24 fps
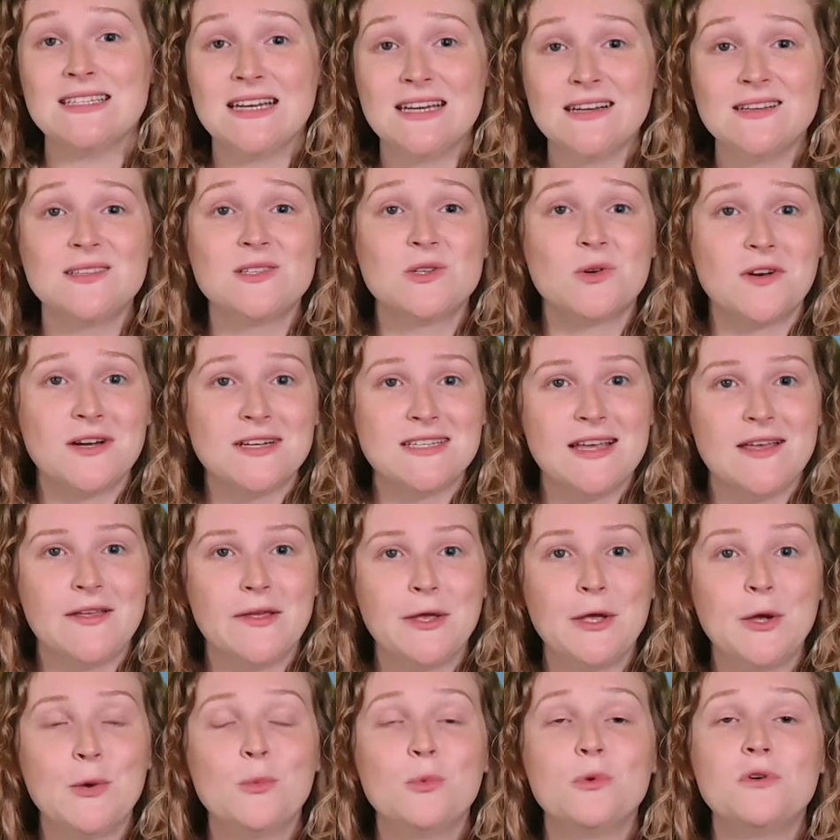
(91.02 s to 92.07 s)
data
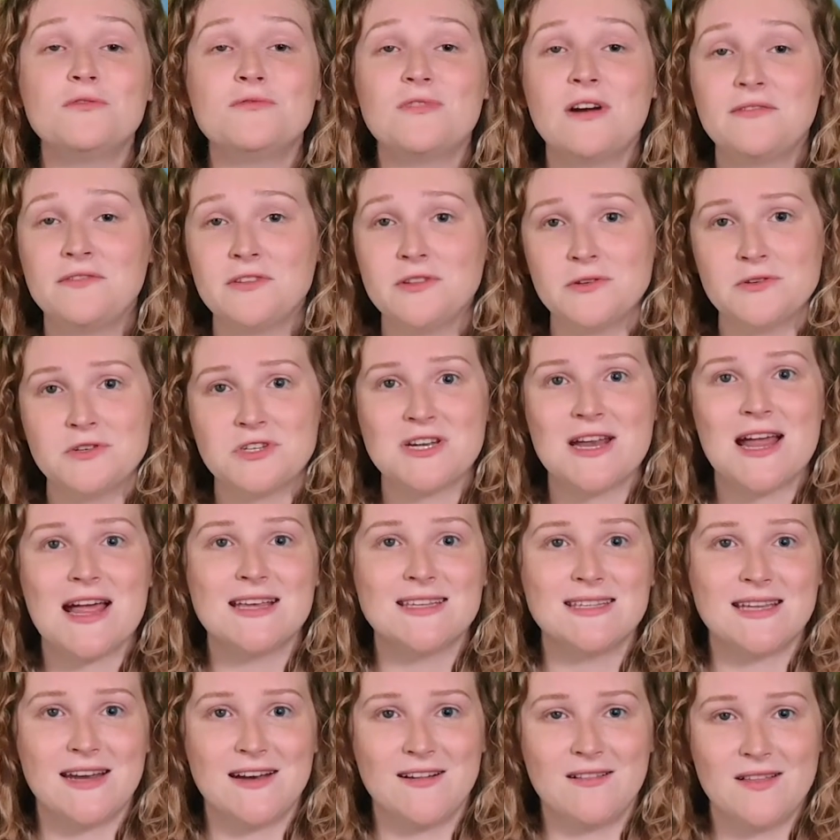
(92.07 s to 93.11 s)
storytelling will
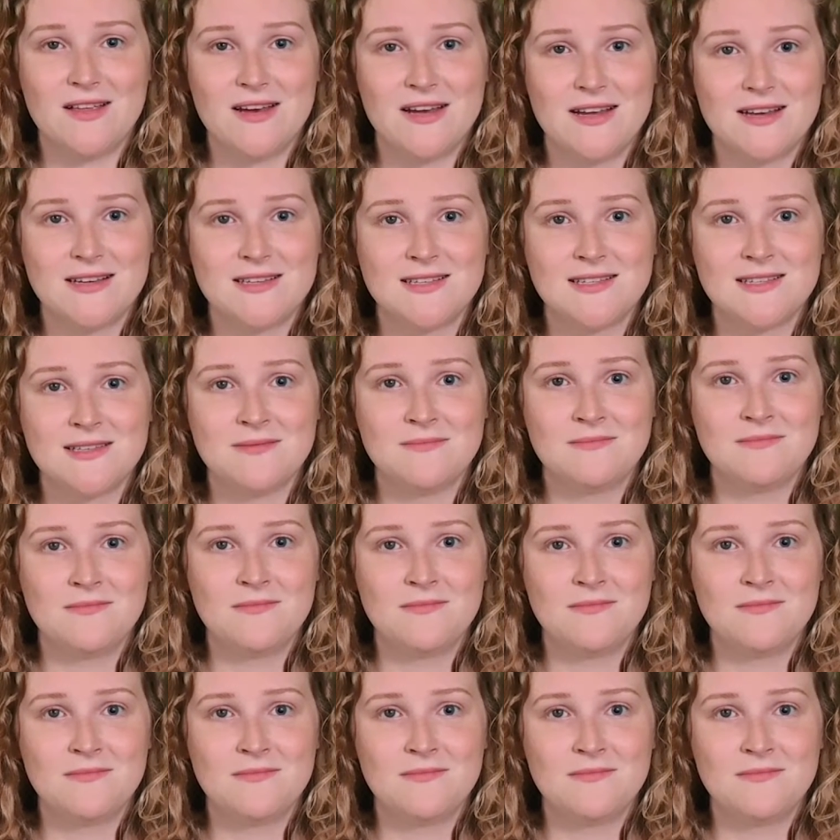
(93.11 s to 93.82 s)
revolutionize analytics.